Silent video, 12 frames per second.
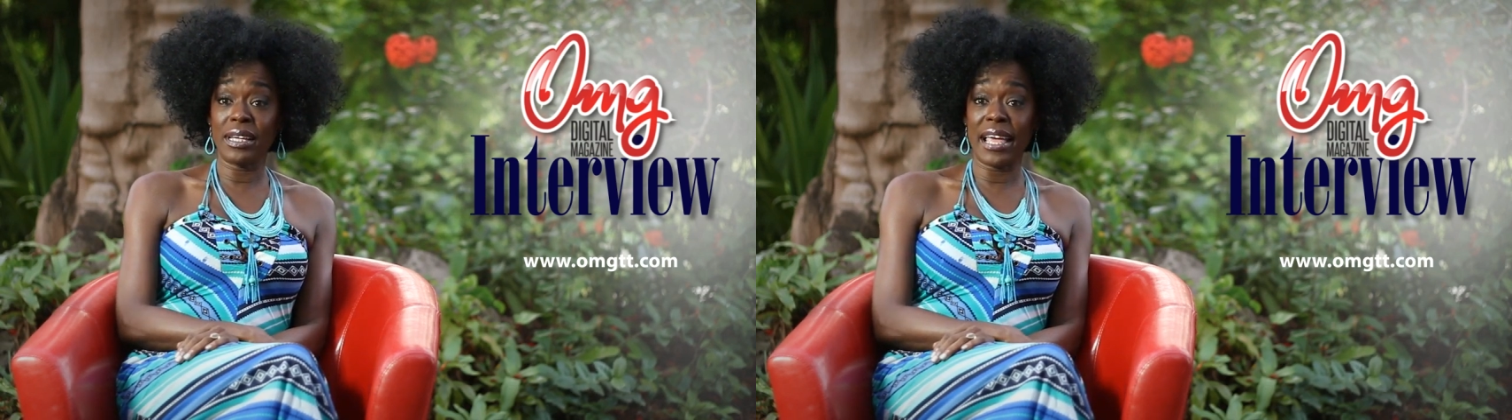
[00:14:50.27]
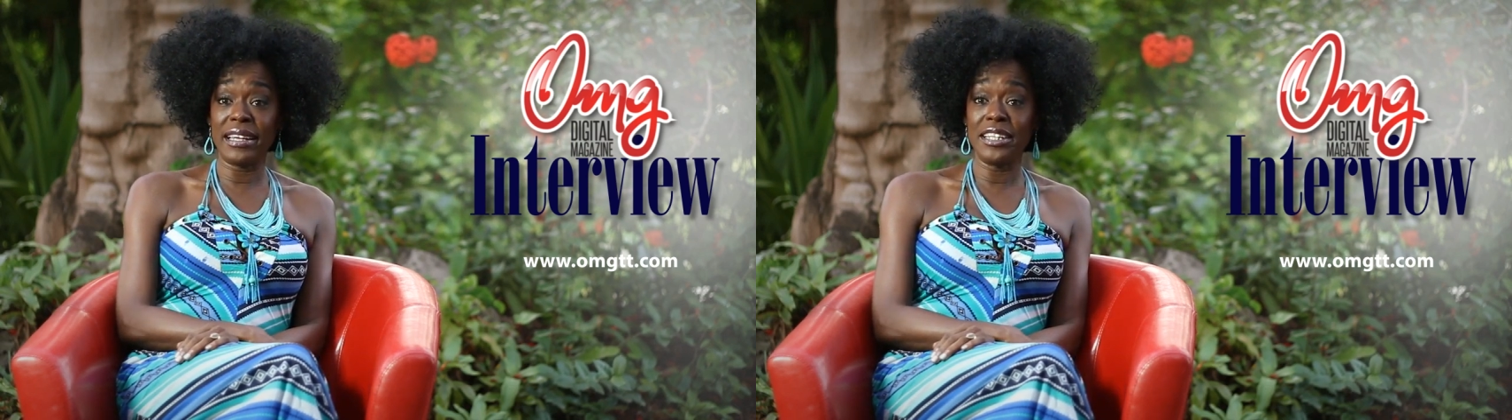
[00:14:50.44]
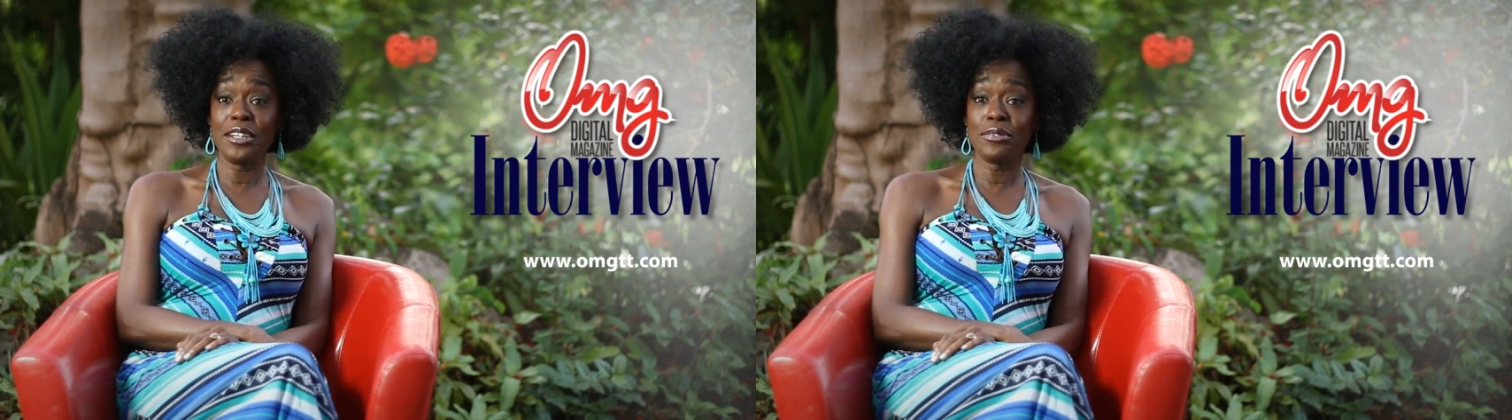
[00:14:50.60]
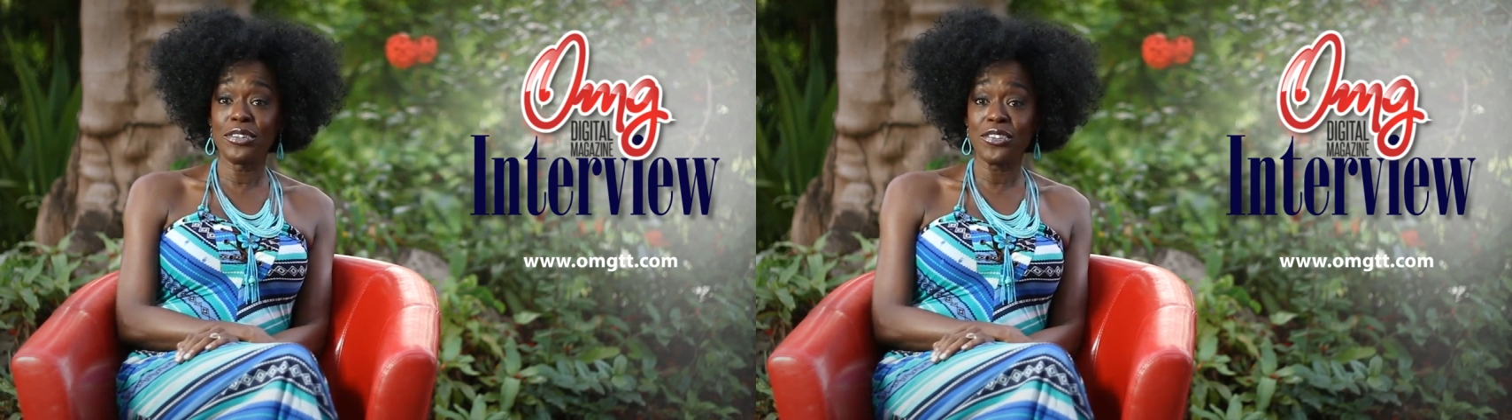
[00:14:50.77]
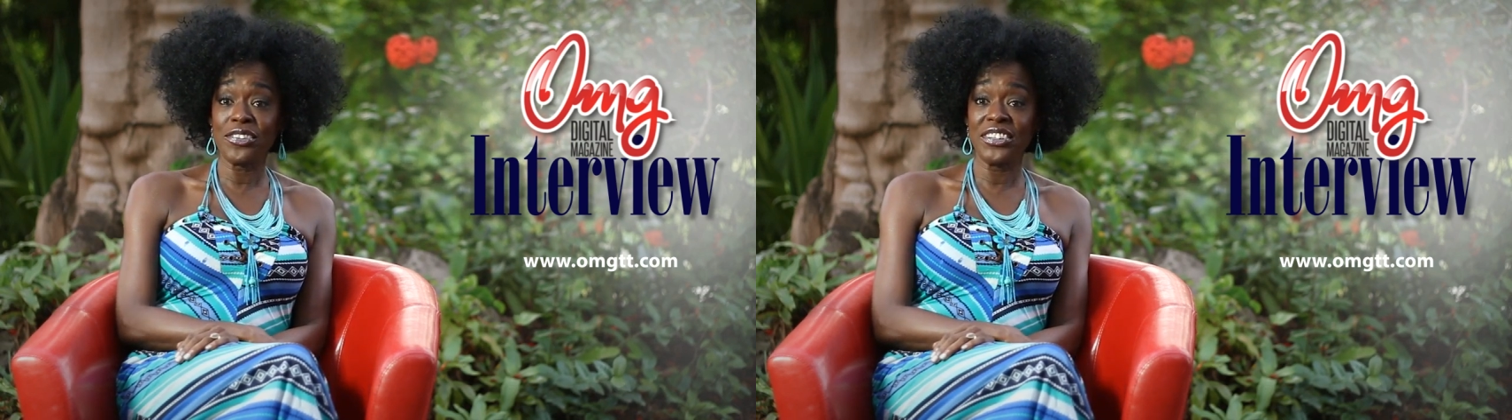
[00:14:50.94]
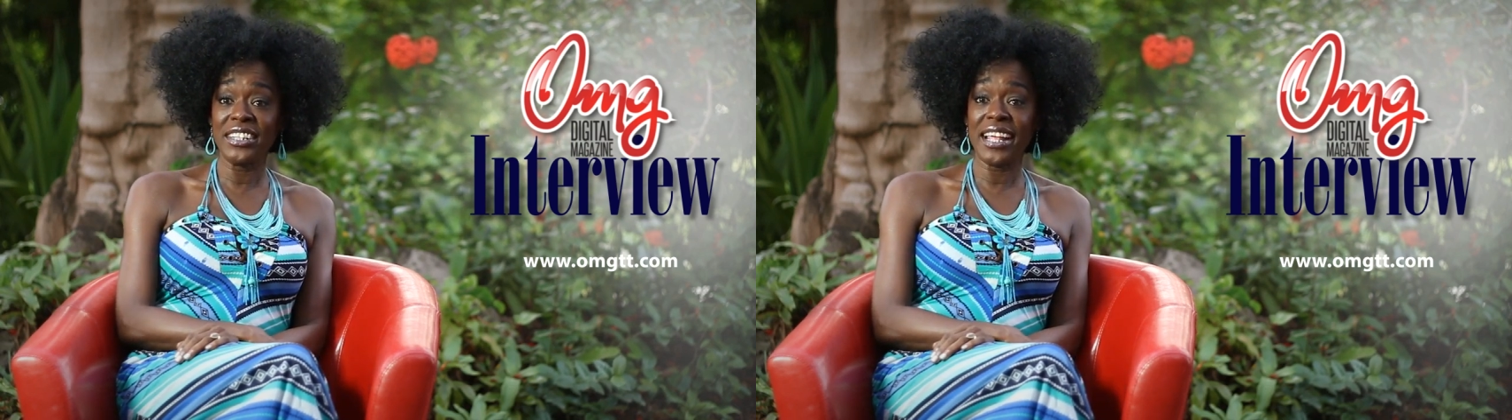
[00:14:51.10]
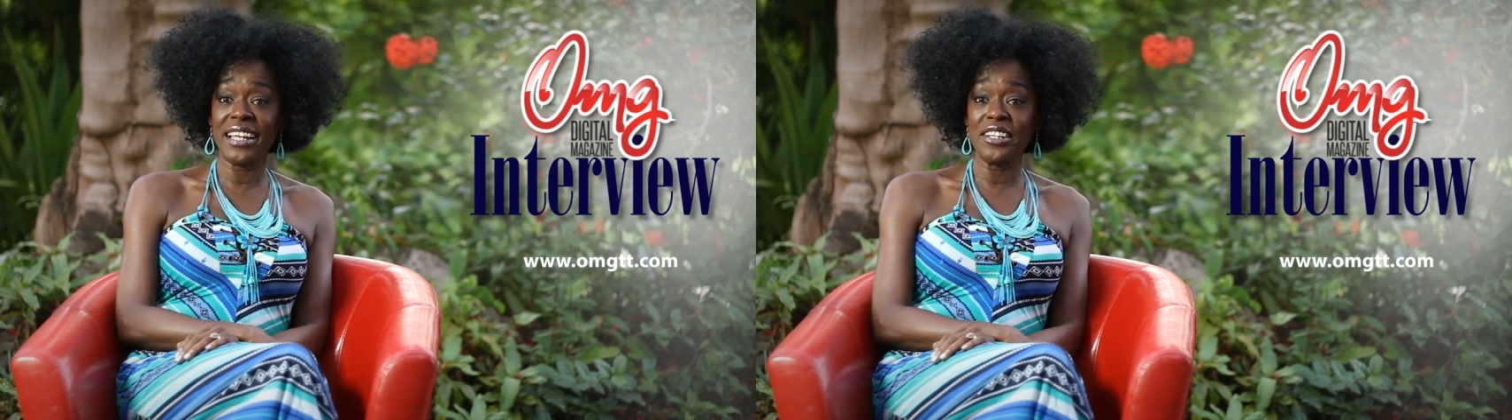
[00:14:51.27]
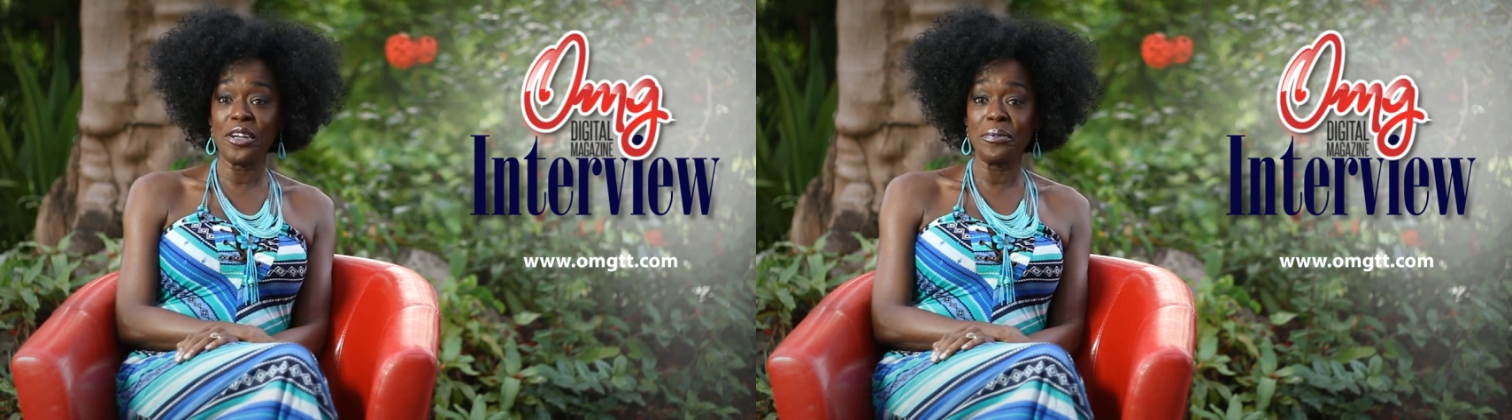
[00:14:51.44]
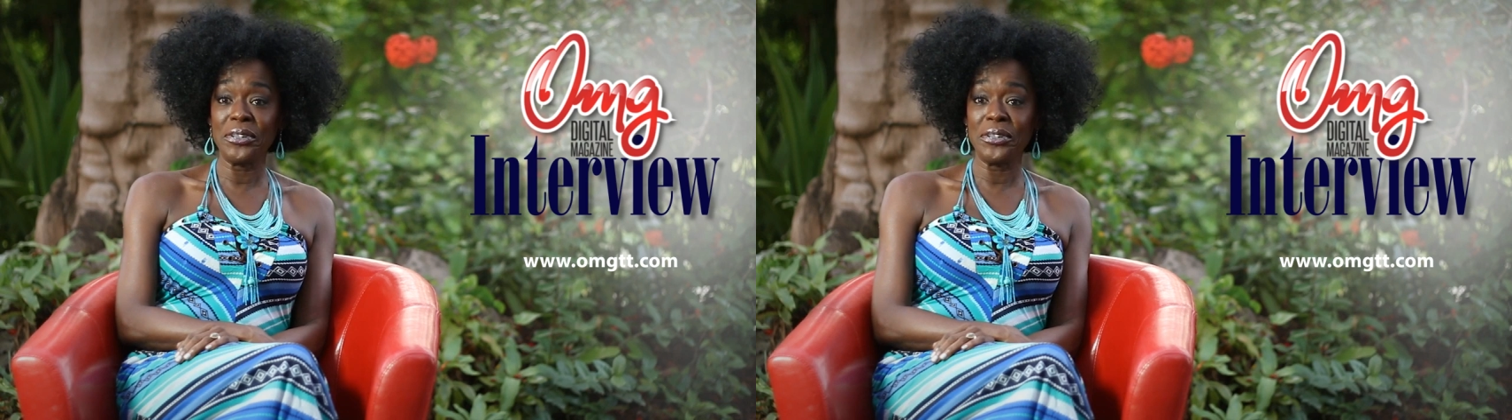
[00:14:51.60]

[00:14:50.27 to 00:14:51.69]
and live in Trinidad now,